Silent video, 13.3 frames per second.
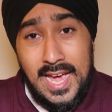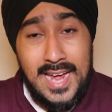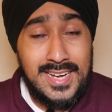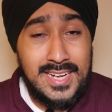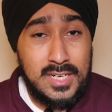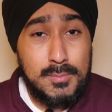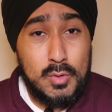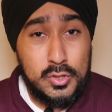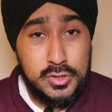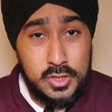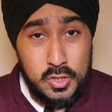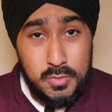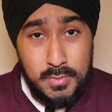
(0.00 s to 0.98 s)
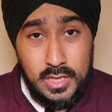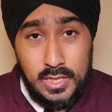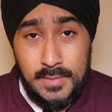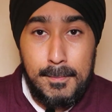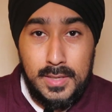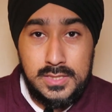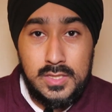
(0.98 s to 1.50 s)
and end up costing you money.
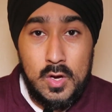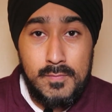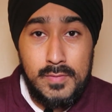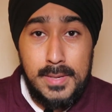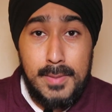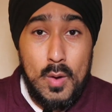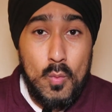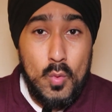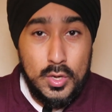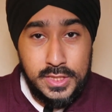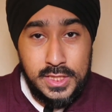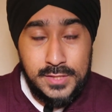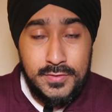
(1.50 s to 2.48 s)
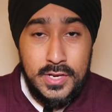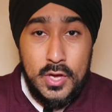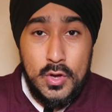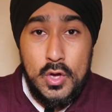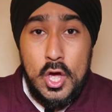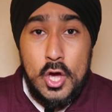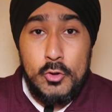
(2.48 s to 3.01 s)
But hopefully by watching this video,
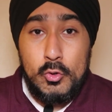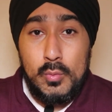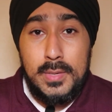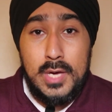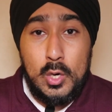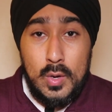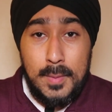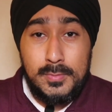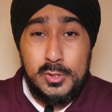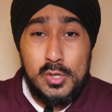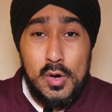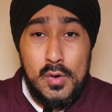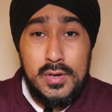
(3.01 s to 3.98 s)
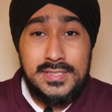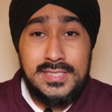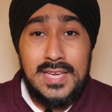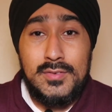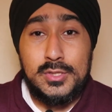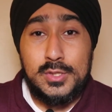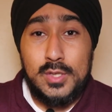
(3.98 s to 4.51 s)
you'll be equipped to not only
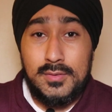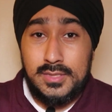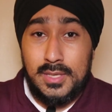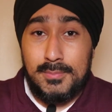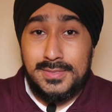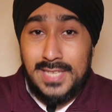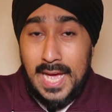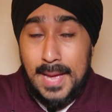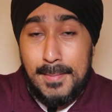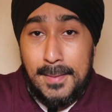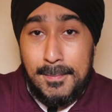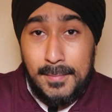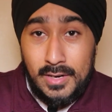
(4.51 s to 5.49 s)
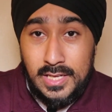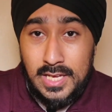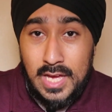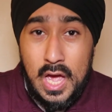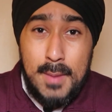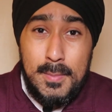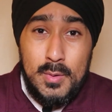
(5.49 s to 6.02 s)
save yourself some time and money,
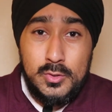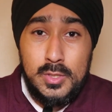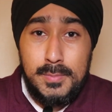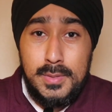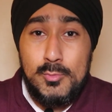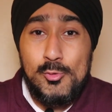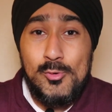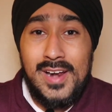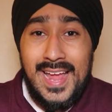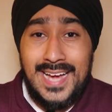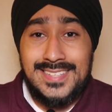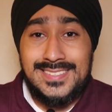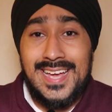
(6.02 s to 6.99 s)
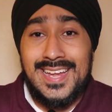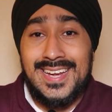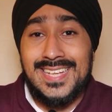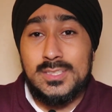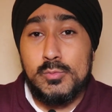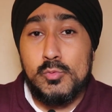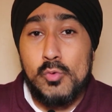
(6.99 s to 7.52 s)
but also be more relaxed and
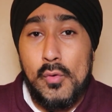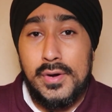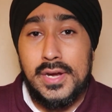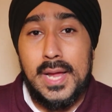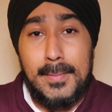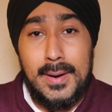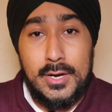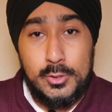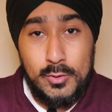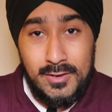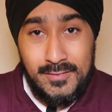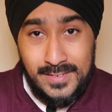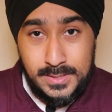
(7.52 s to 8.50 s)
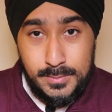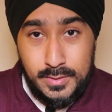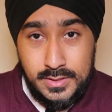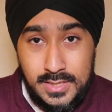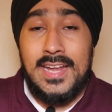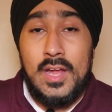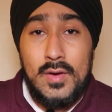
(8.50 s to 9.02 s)
less worried about your
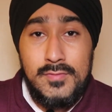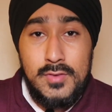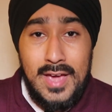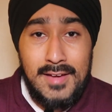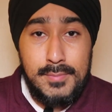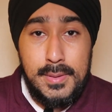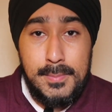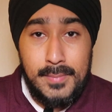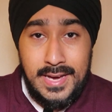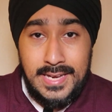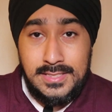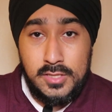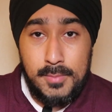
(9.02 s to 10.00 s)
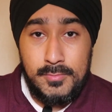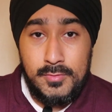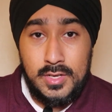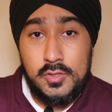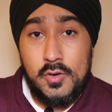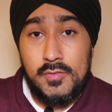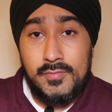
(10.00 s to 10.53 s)
investments. Now, if you had been buying some
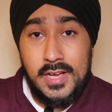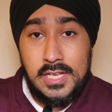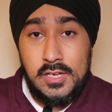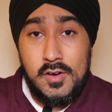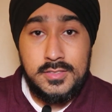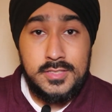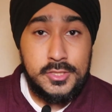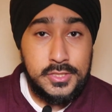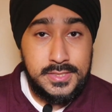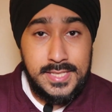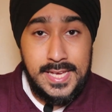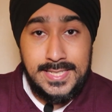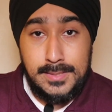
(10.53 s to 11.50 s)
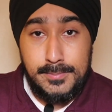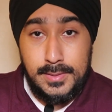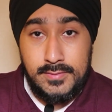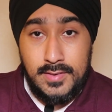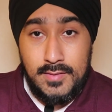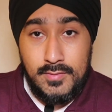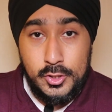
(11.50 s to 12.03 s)
funds on Vanguard, such as the S&P
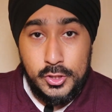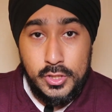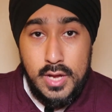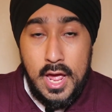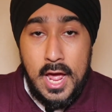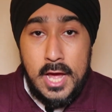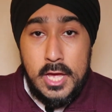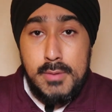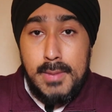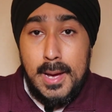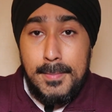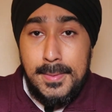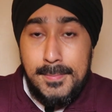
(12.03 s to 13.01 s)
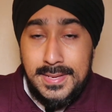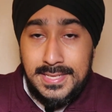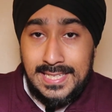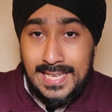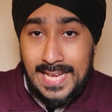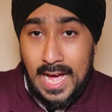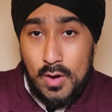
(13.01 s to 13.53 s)
500, you might be
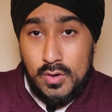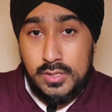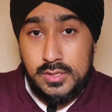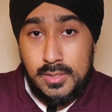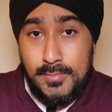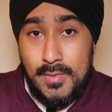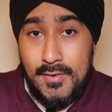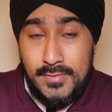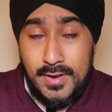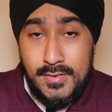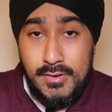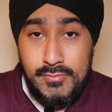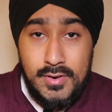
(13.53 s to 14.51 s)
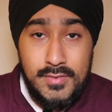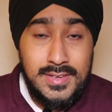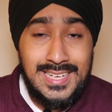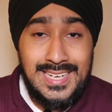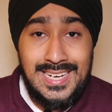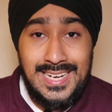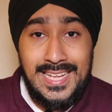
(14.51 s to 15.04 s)
missing out on some very
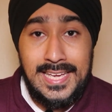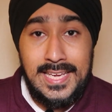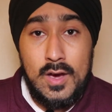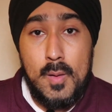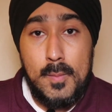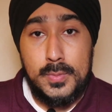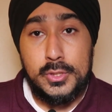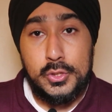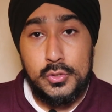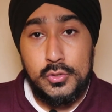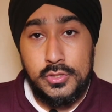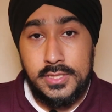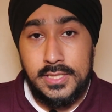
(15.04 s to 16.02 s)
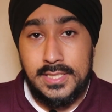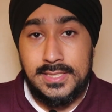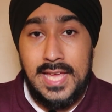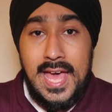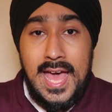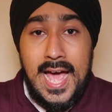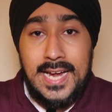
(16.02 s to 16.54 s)
clear opportunities,
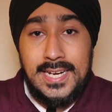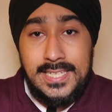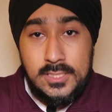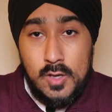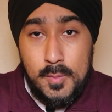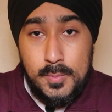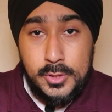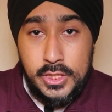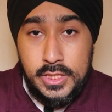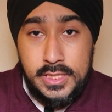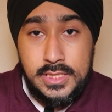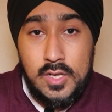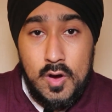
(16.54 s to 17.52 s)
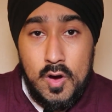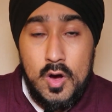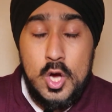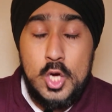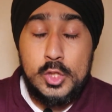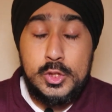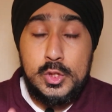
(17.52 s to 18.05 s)
and these opportunities
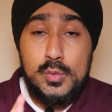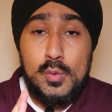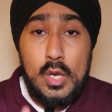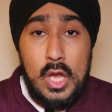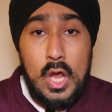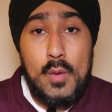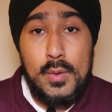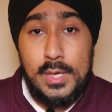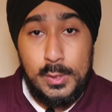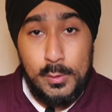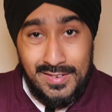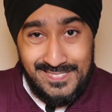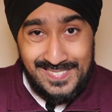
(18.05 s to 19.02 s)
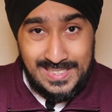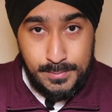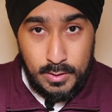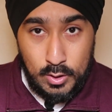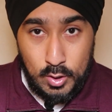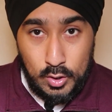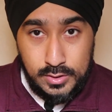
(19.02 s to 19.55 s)
are to lower your
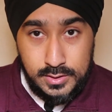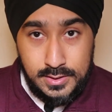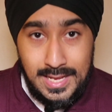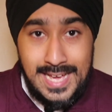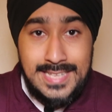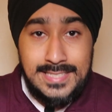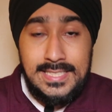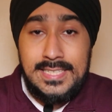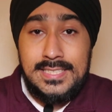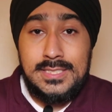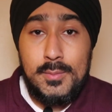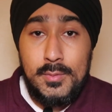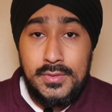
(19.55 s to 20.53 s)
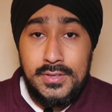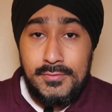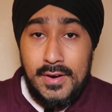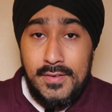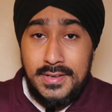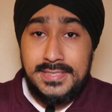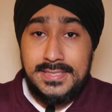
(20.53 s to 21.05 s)
investment costs. See, some of the
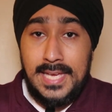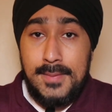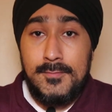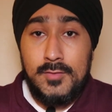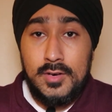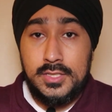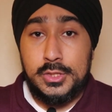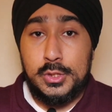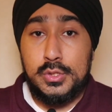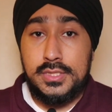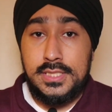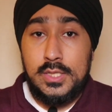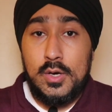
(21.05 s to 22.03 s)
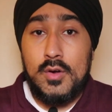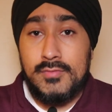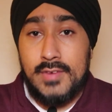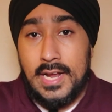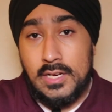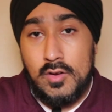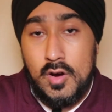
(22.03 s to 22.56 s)
very same funds you see on
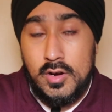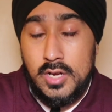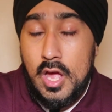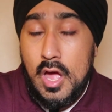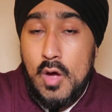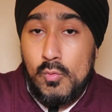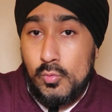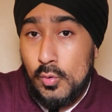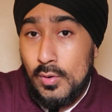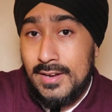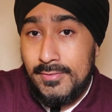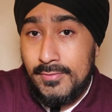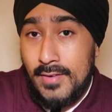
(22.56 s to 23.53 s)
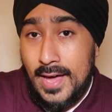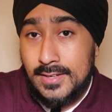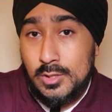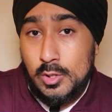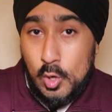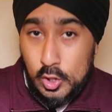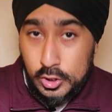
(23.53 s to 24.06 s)
Vanguard will in
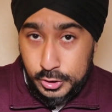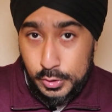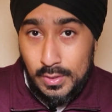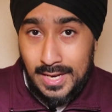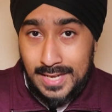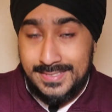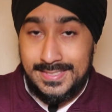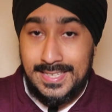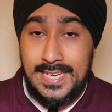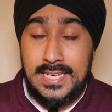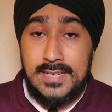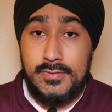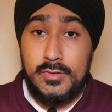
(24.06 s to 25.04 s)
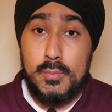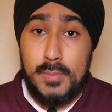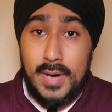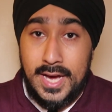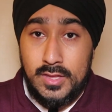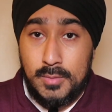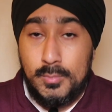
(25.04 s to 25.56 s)
fact cost you less if you
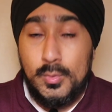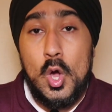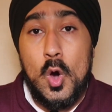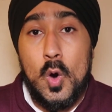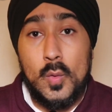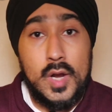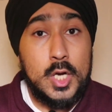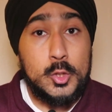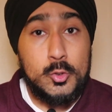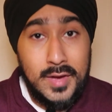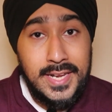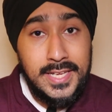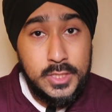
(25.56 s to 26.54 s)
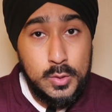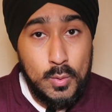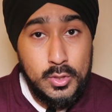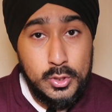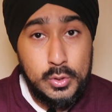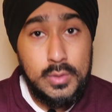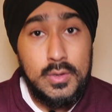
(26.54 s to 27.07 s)
buy them on Trading
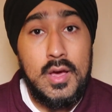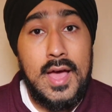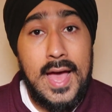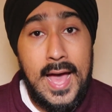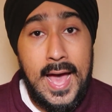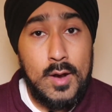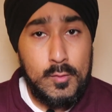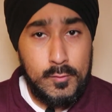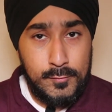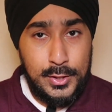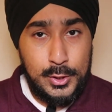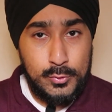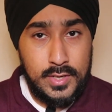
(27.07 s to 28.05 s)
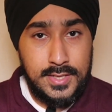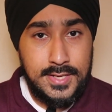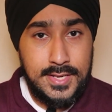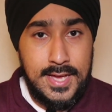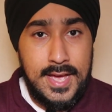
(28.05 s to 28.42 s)
212 and on Free Trade.